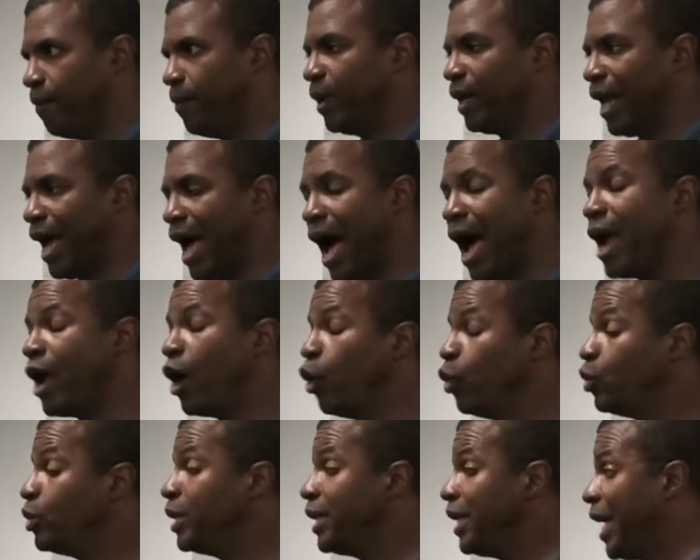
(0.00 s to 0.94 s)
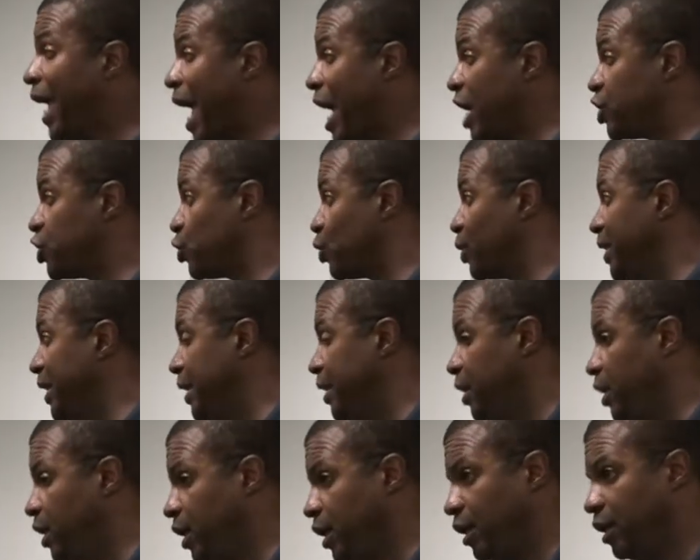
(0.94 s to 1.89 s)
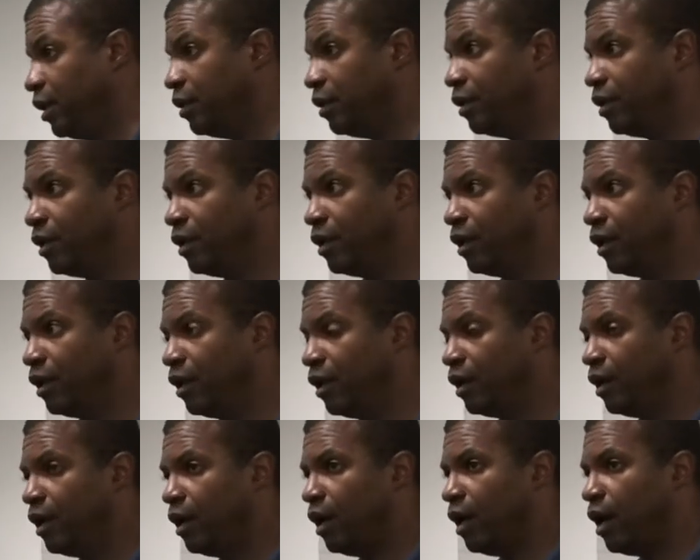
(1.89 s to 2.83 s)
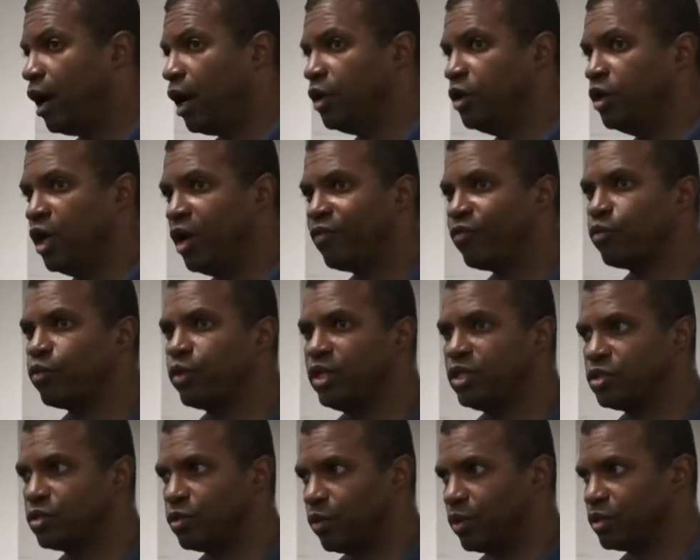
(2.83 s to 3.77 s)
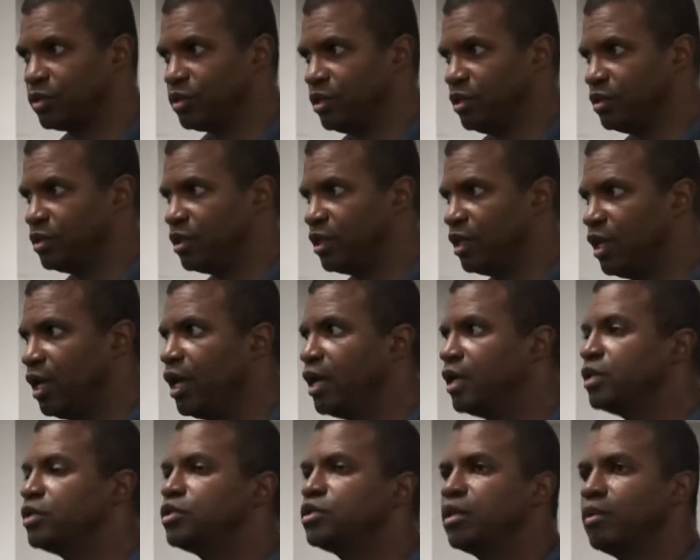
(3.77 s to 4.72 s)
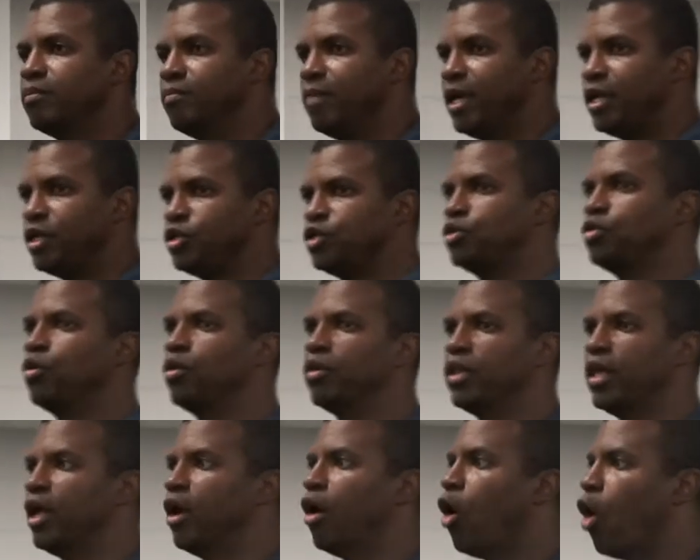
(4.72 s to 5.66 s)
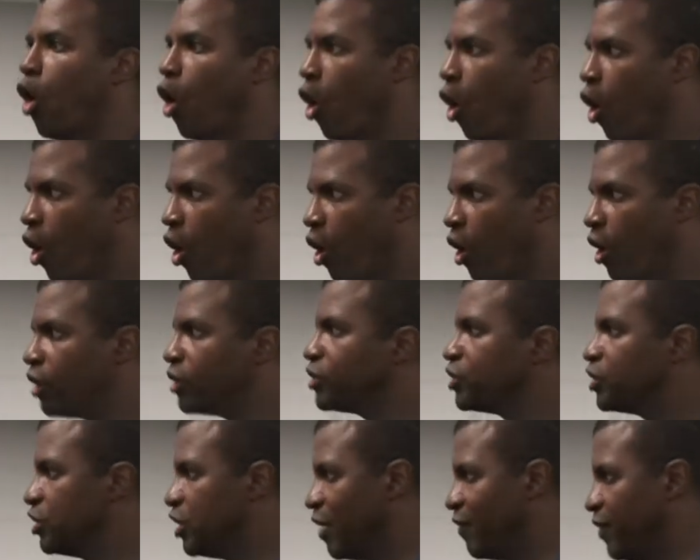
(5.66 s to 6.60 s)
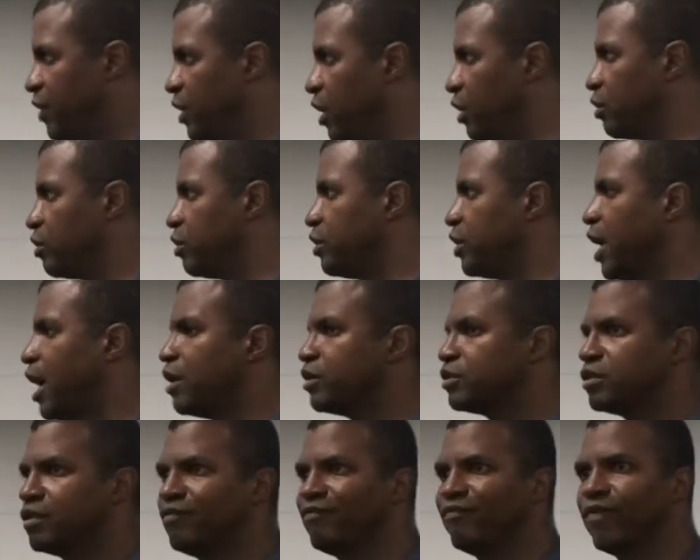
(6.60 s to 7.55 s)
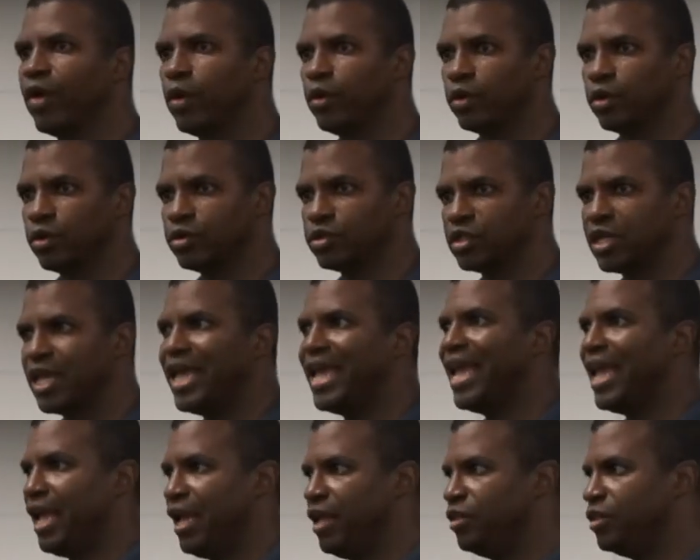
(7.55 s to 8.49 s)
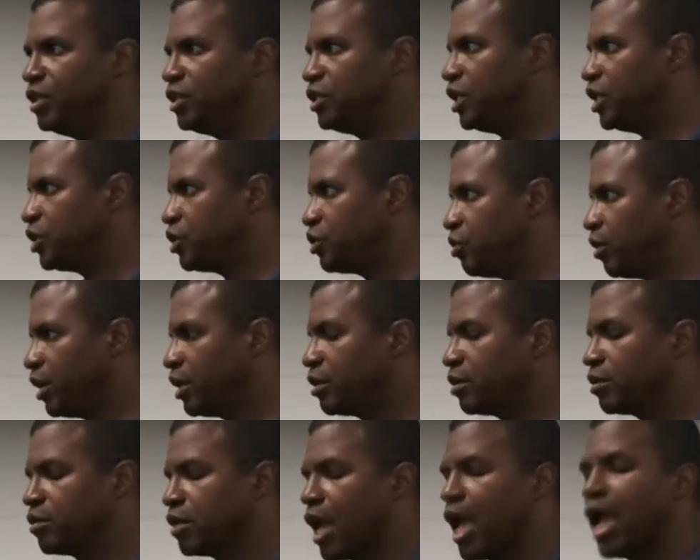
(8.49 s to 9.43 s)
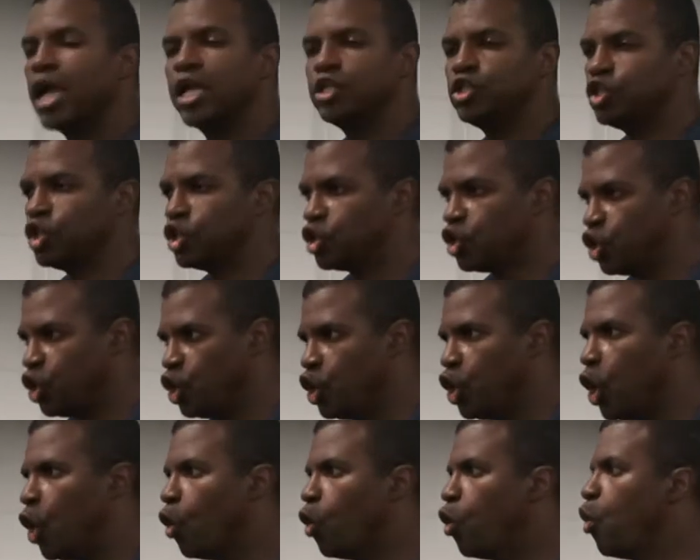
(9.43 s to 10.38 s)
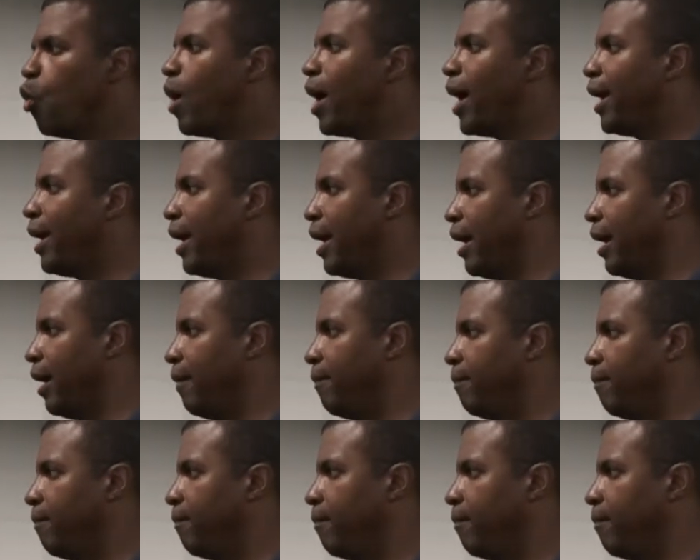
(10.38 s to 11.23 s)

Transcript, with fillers: but I only actually need enough resources to make sure that all 700,000 voters in the district just know who I am